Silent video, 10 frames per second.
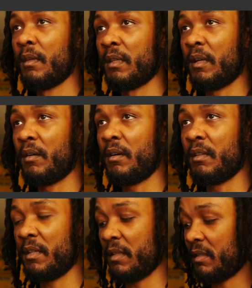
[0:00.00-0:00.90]
Now
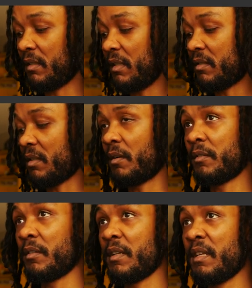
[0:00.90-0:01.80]
all of this needs to go
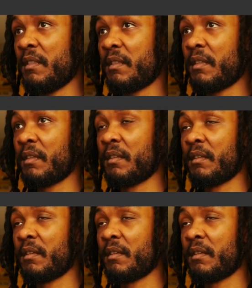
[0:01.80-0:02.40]
underneath.